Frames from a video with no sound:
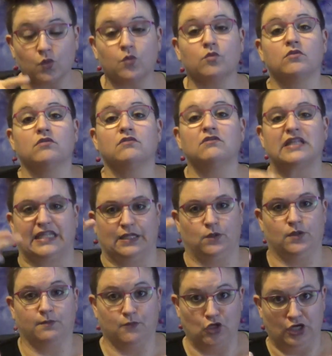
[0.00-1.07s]

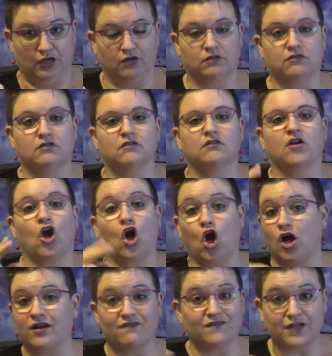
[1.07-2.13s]
people will,
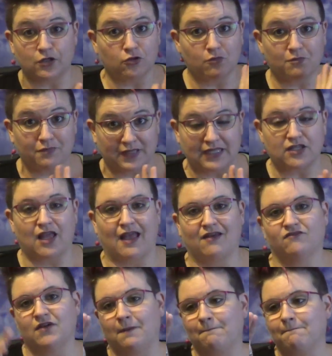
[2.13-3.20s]
especially the
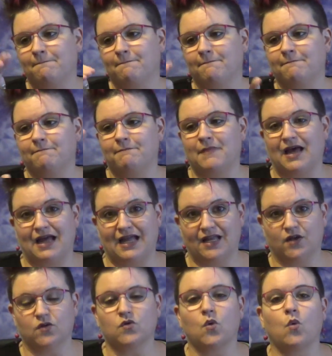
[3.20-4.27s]
hearing people, they will call
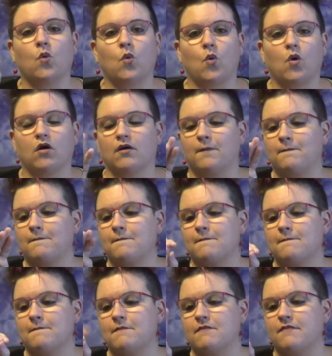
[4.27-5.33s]
people hearing
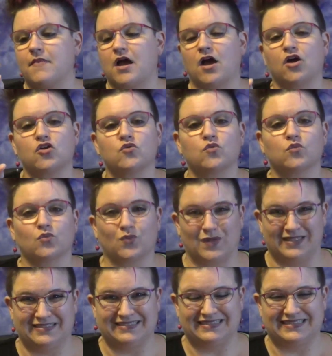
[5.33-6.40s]
impaired,
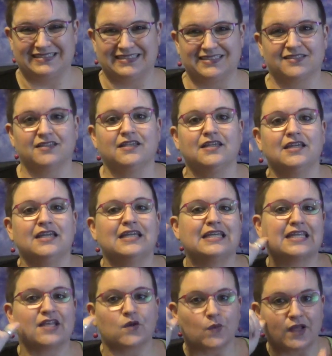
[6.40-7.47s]
especially whenever you have
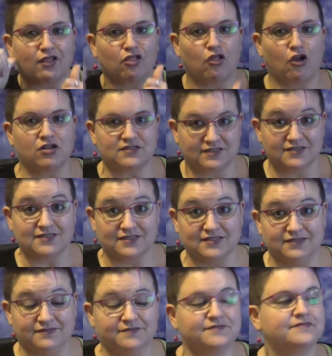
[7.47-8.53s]
mild or
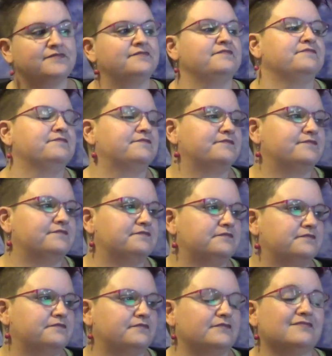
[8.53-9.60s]
moderate hearing loss.
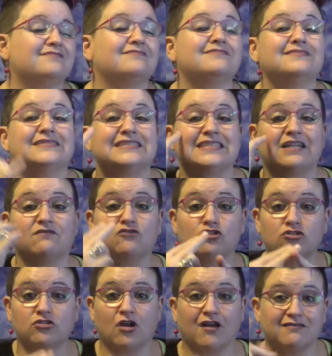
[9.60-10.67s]
Those call you
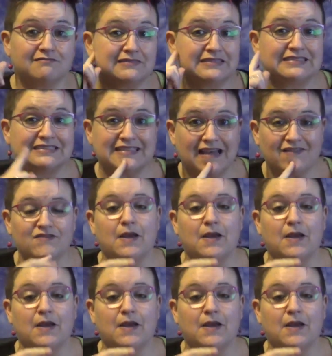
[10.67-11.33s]
hard of hearing.